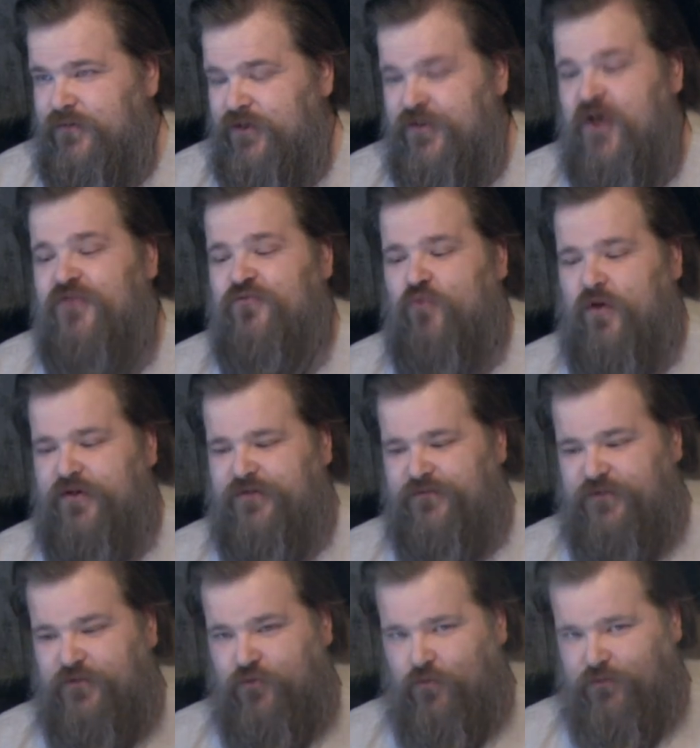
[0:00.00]
another one
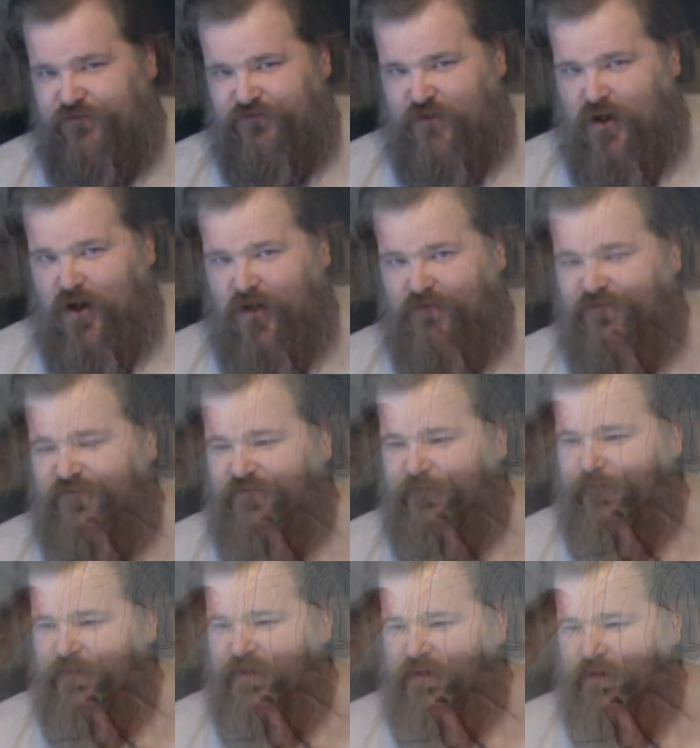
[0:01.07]
of the Norse gods,